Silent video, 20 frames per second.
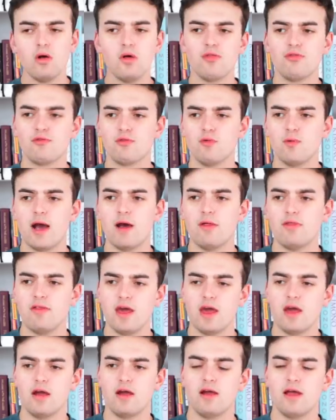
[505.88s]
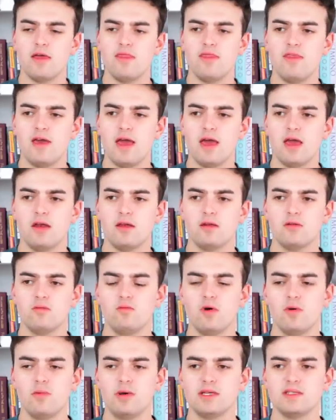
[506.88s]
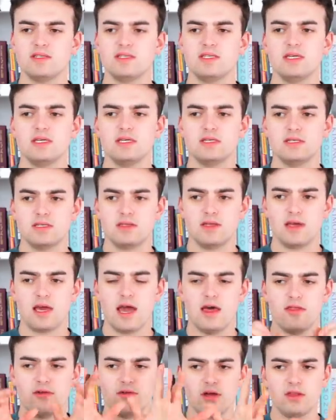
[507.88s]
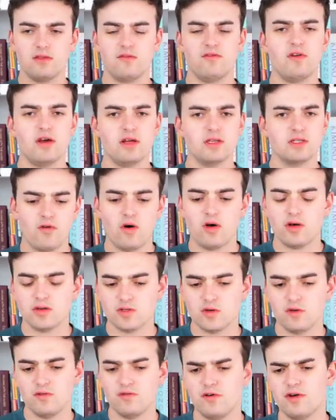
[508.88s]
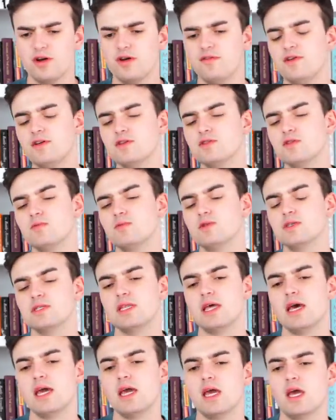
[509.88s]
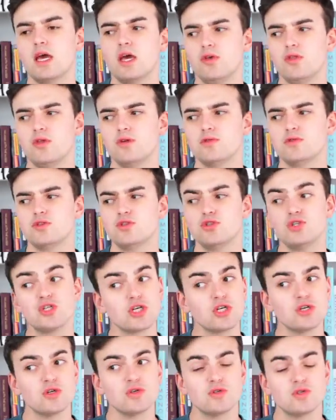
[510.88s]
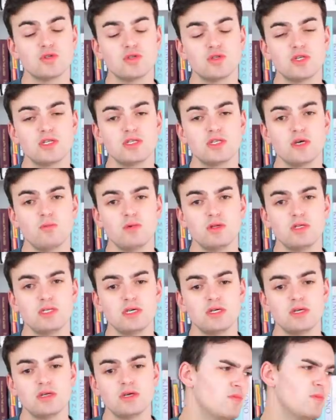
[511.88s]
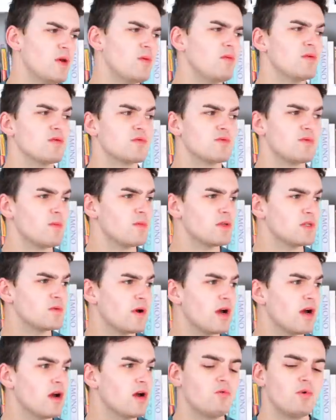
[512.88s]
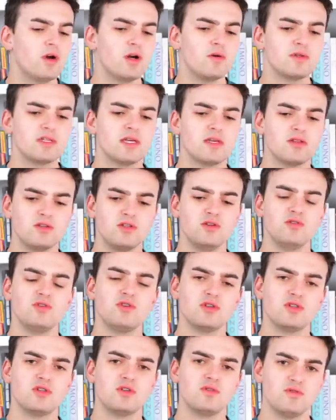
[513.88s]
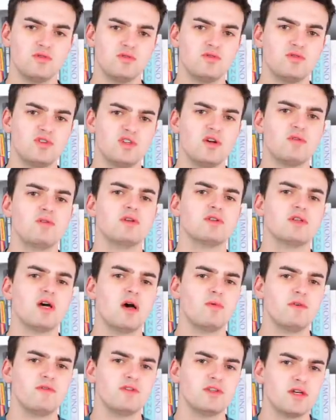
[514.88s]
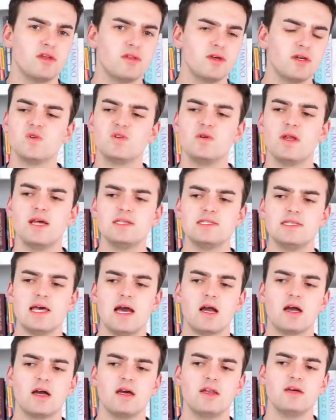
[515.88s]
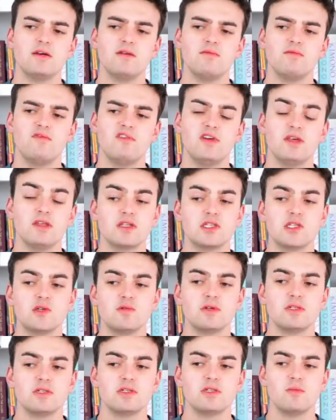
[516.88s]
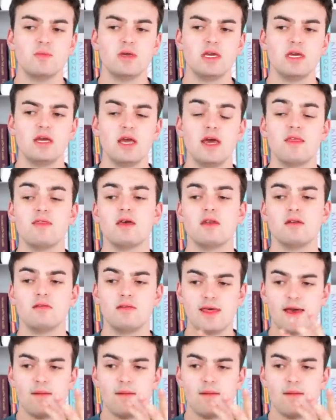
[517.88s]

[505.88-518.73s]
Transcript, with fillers: all throughout there. And then what we can see is the gathering in the front falls over. It feels almost like those shirts that Demna did, or maybe it was women's wear, where it was like the two shirts sewn on top of each other. So it has that kind of feeling to it to me. And then